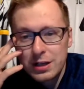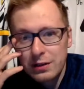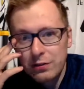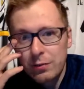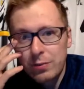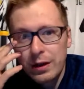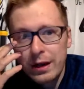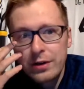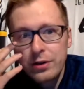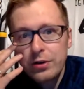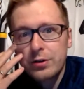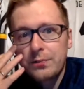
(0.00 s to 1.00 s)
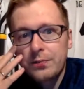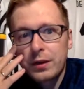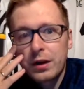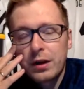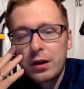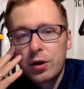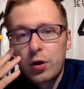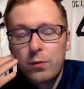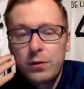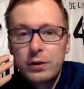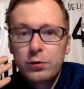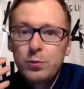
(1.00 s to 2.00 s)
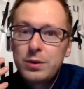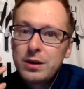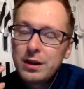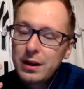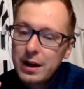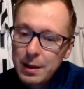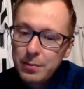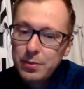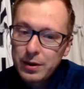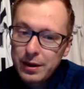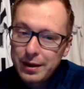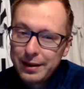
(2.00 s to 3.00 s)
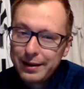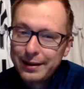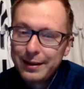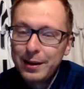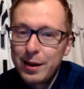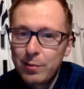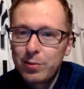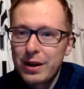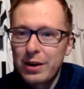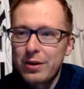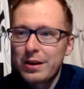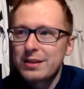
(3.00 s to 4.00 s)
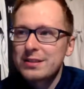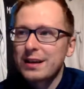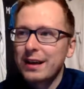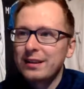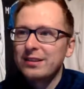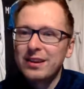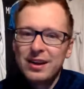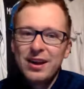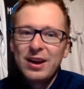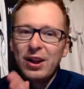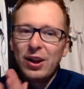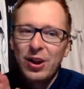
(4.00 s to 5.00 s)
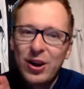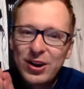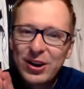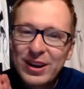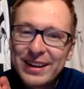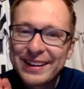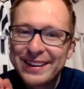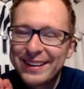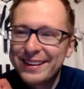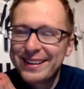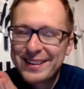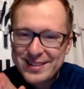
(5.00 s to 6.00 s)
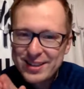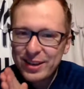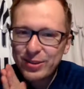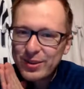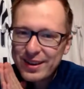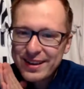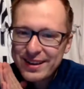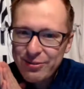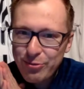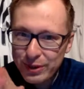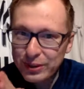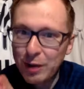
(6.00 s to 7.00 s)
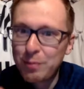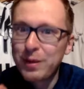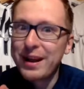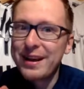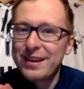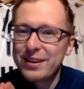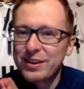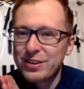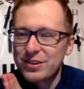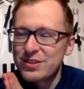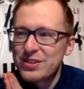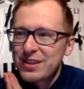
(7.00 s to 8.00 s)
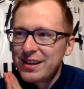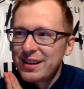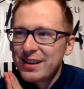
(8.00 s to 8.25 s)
and every player. Hopefully it will be happy play ratings, and luckily Cristiano will not play because